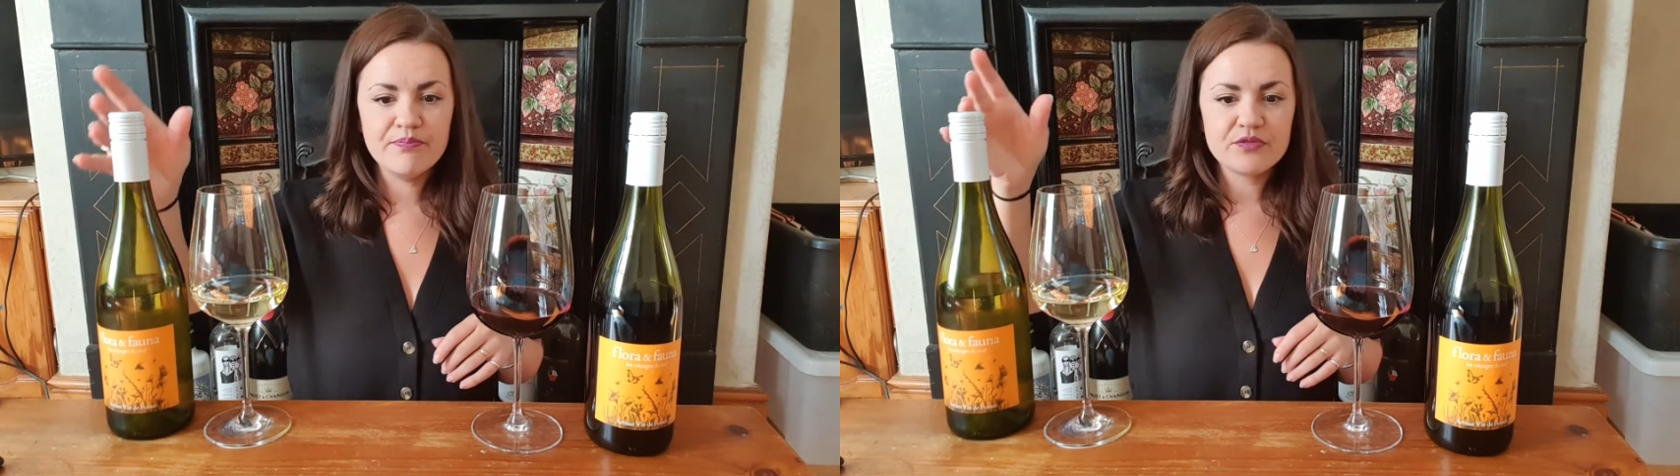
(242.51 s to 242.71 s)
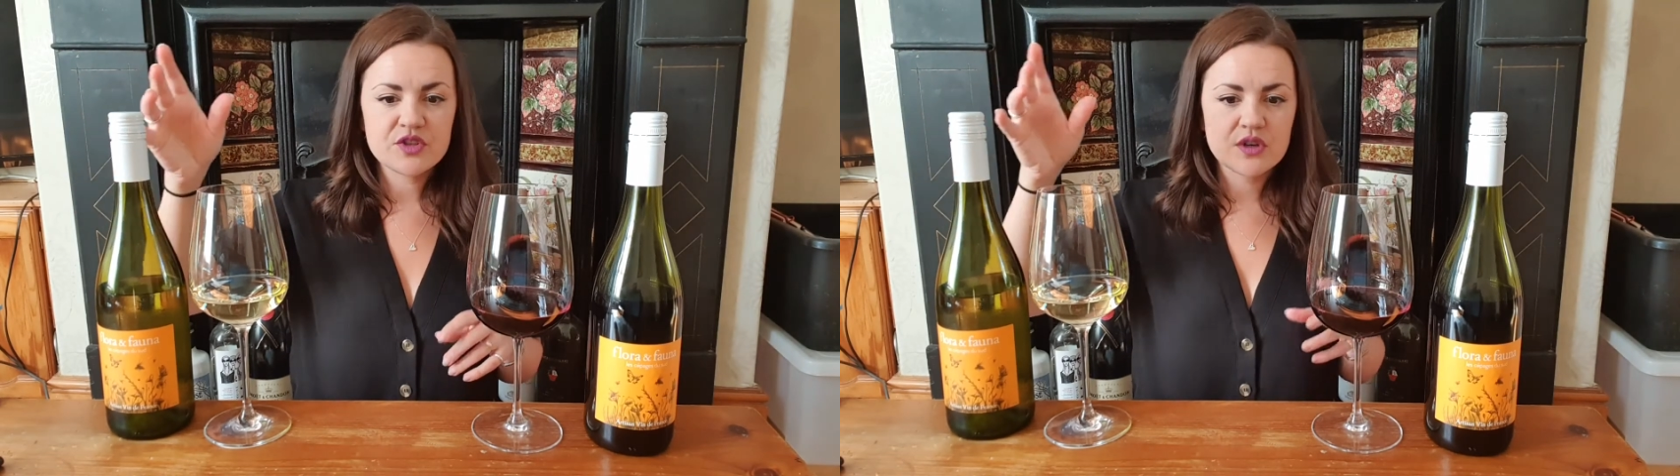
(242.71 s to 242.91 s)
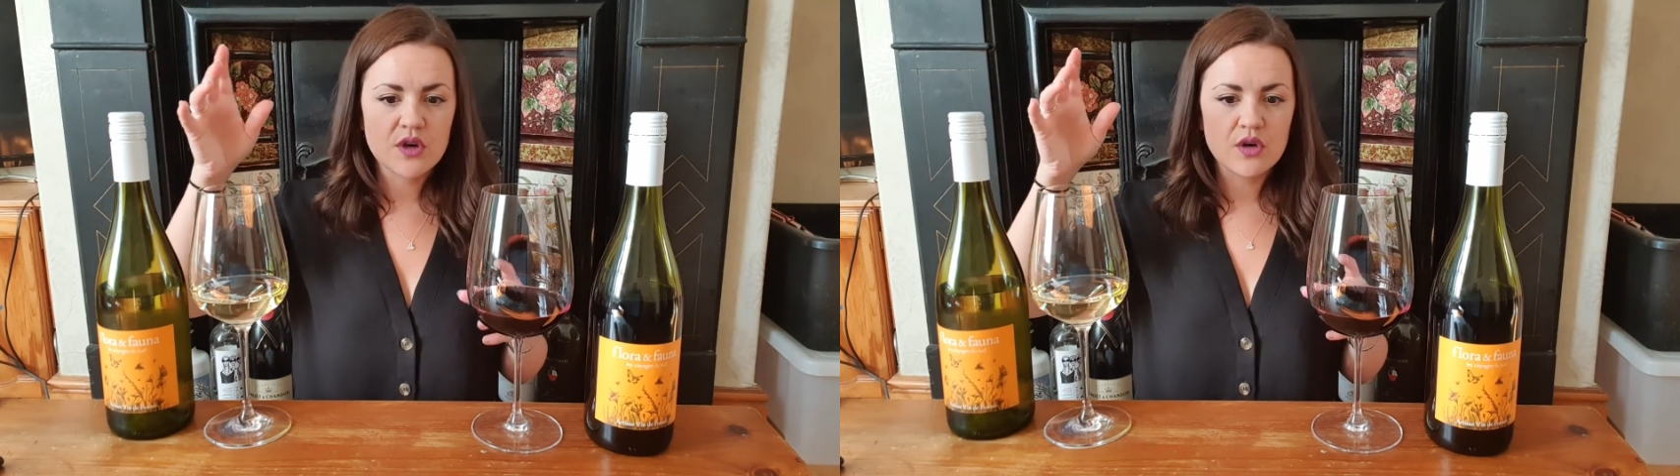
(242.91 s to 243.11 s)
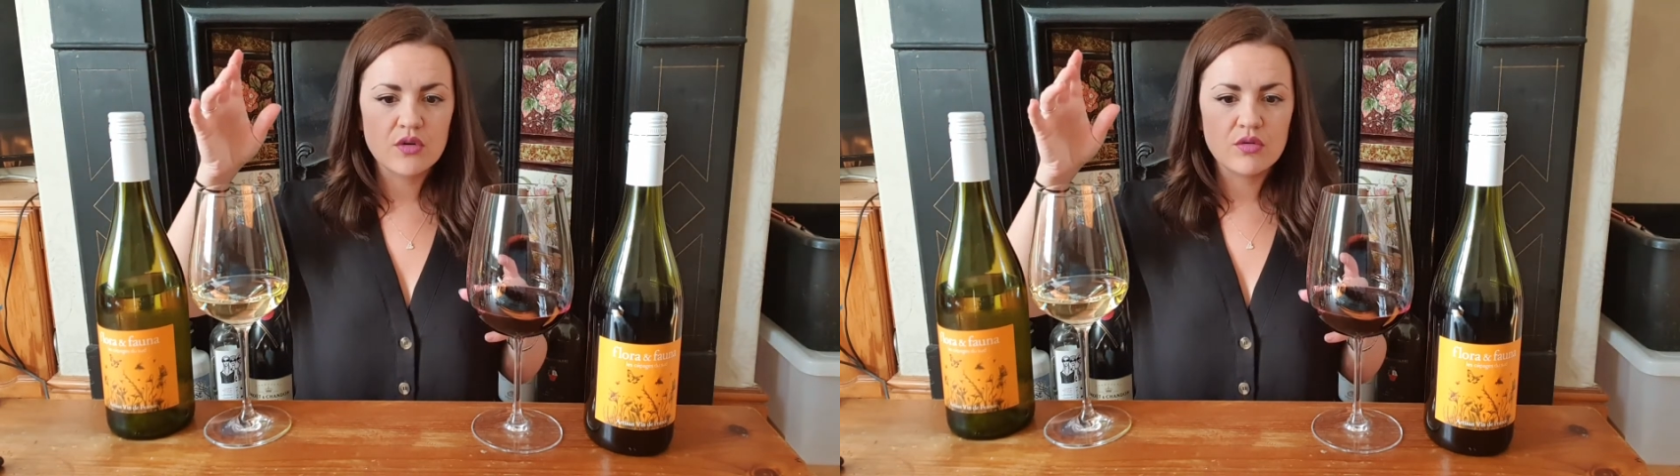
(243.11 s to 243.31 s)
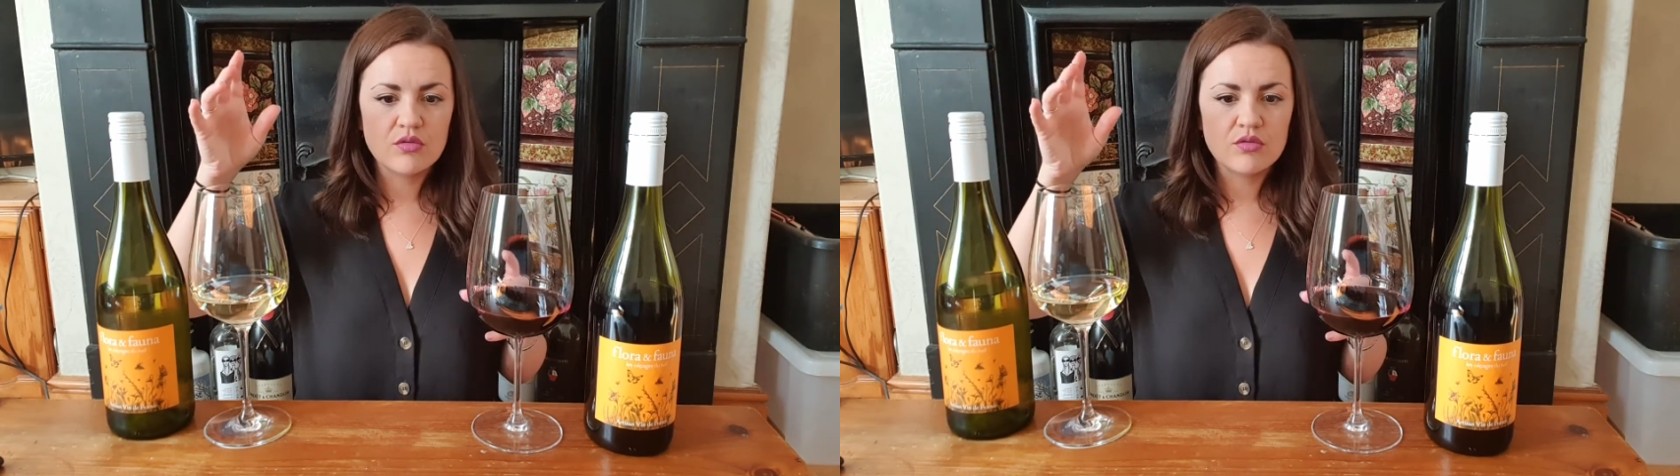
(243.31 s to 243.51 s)

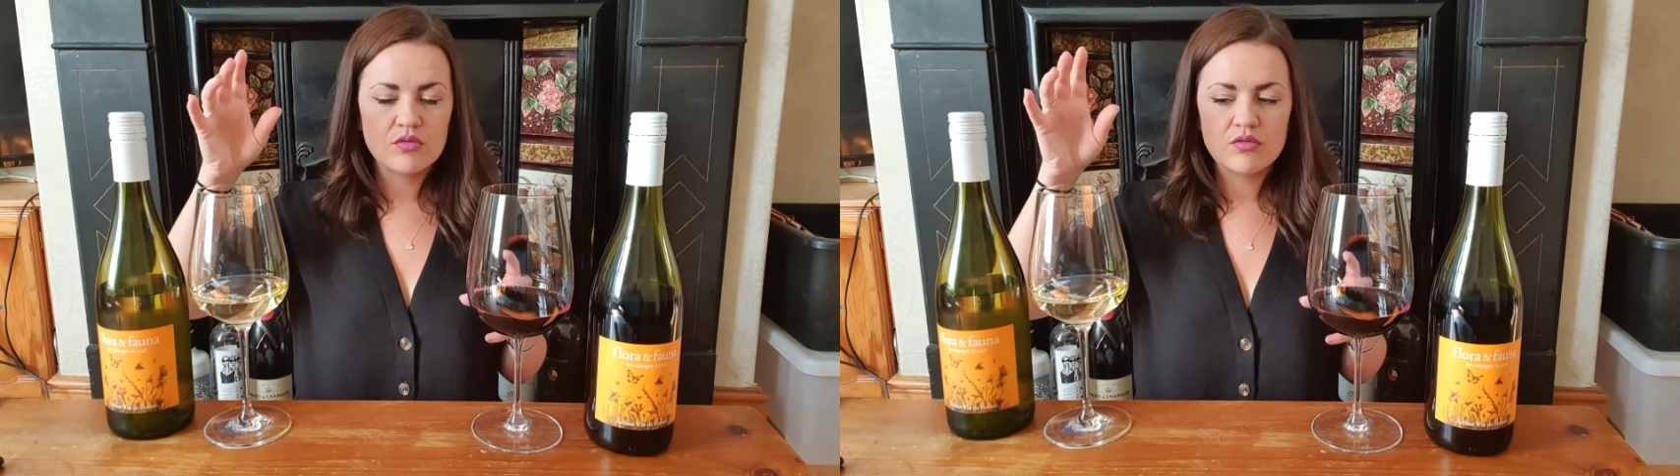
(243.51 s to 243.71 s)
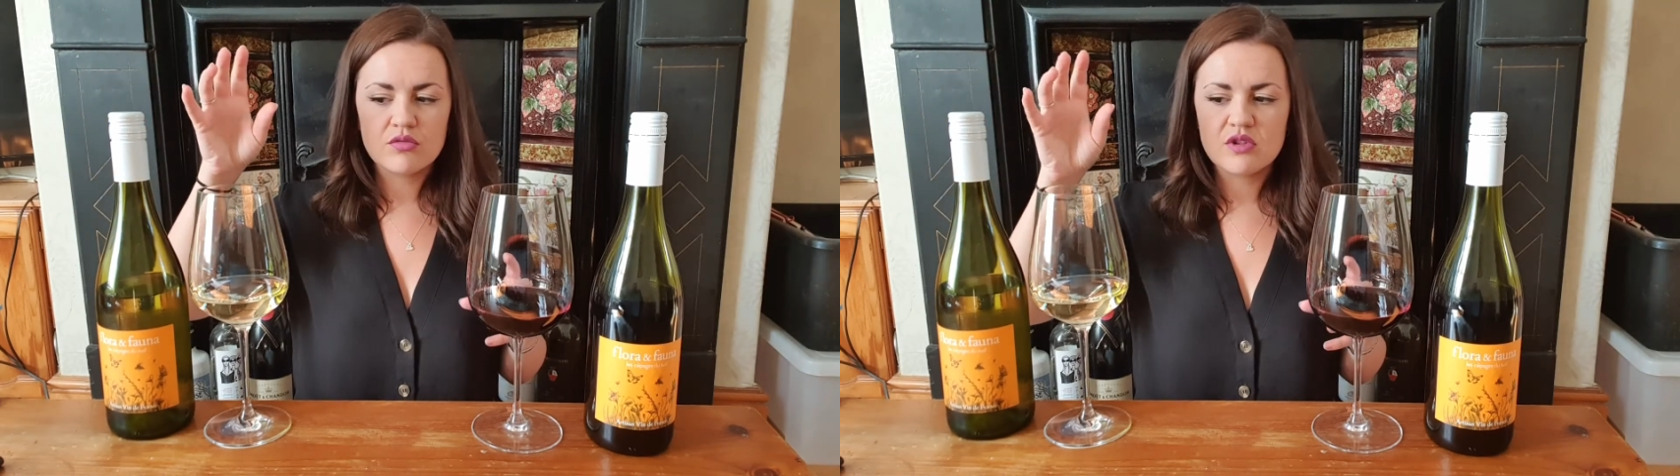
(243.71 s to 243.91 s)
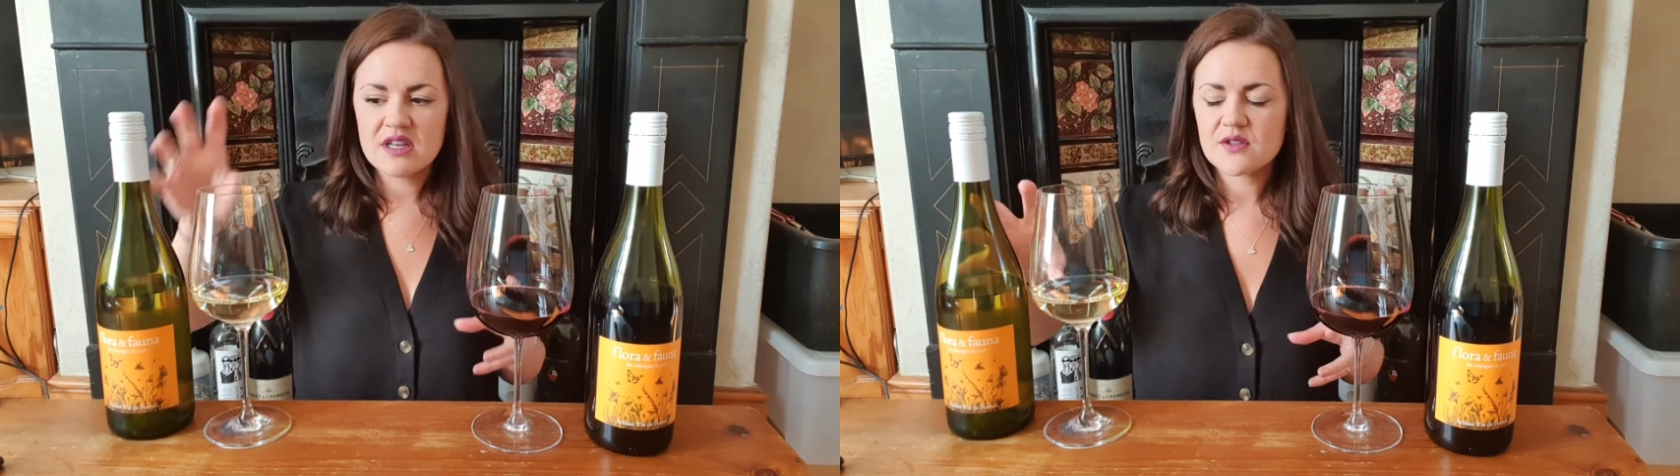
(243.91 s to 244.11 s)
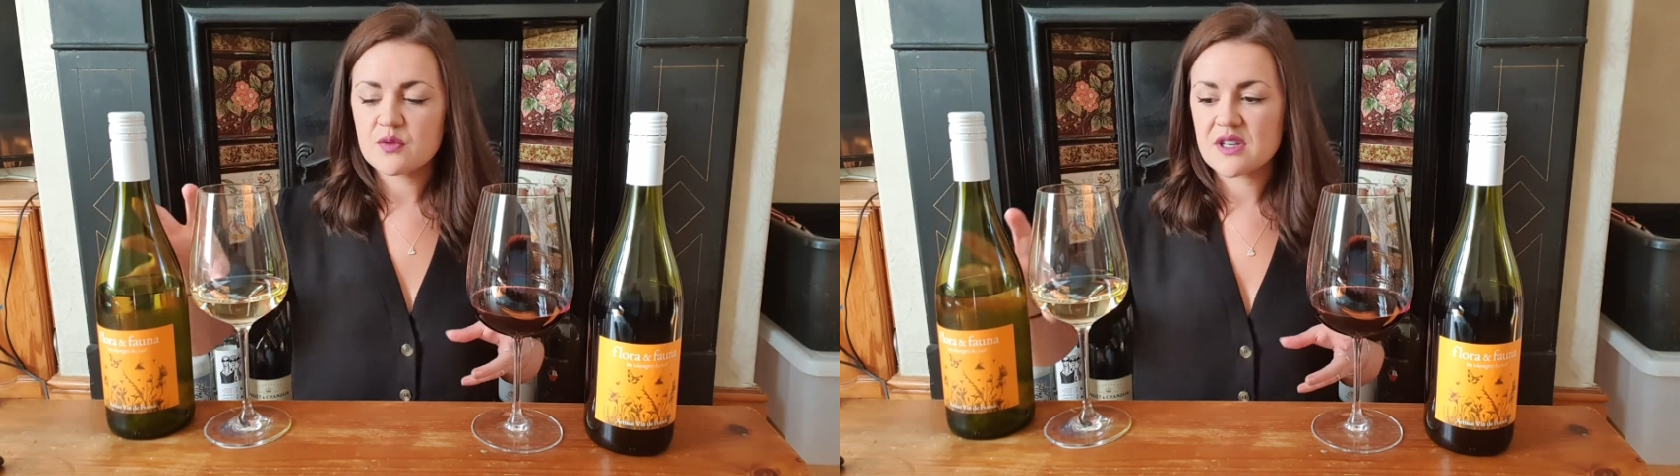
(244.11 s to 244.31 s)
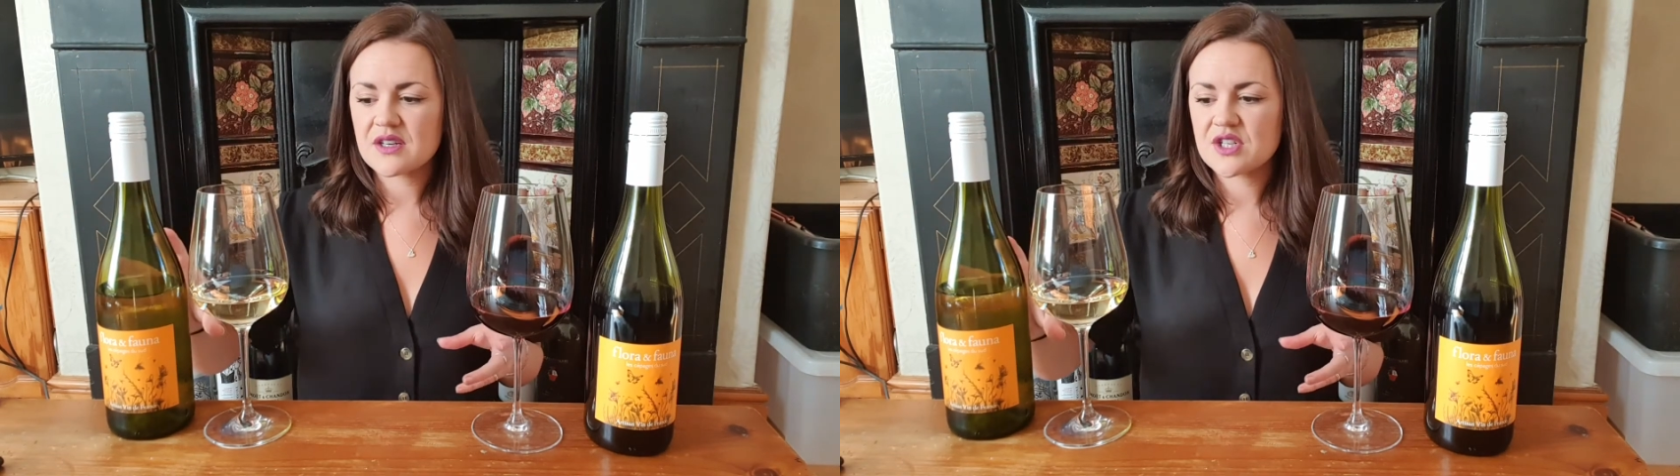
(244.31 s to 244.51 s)
So this was
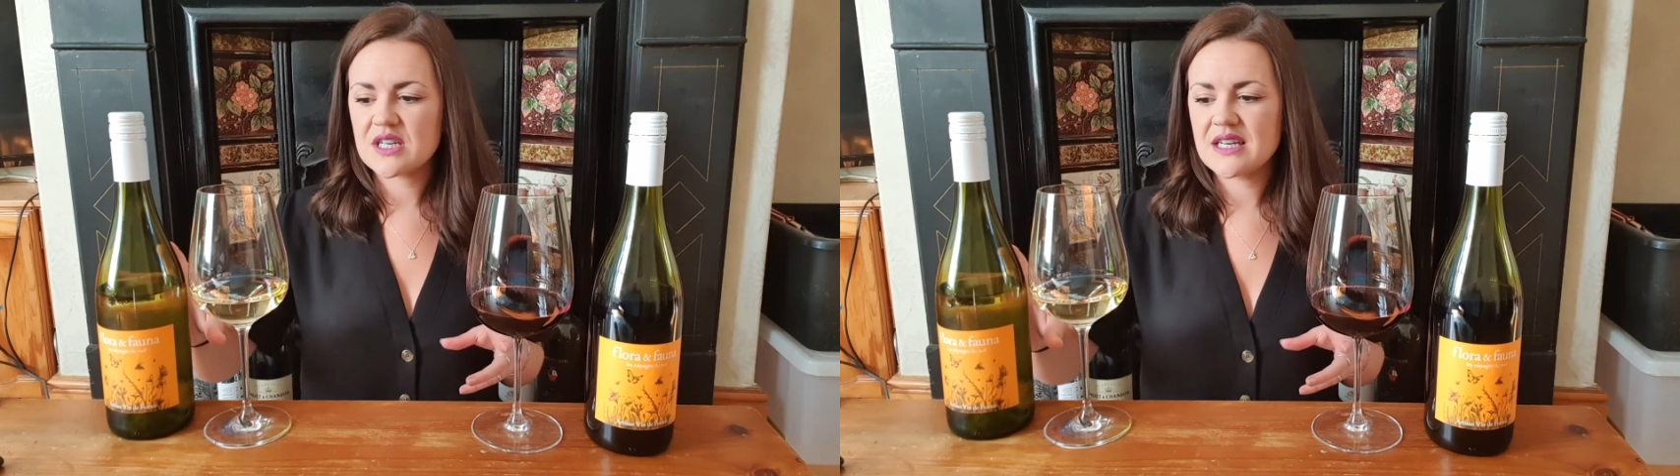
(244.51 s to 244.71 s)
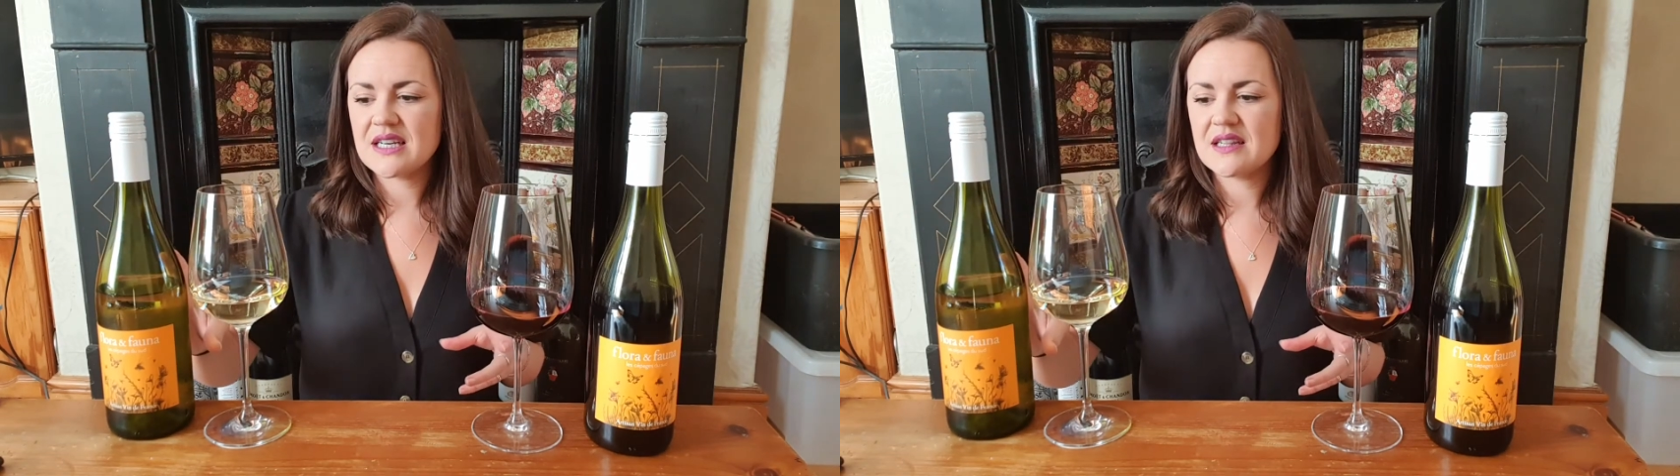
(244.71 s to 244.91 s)
actually,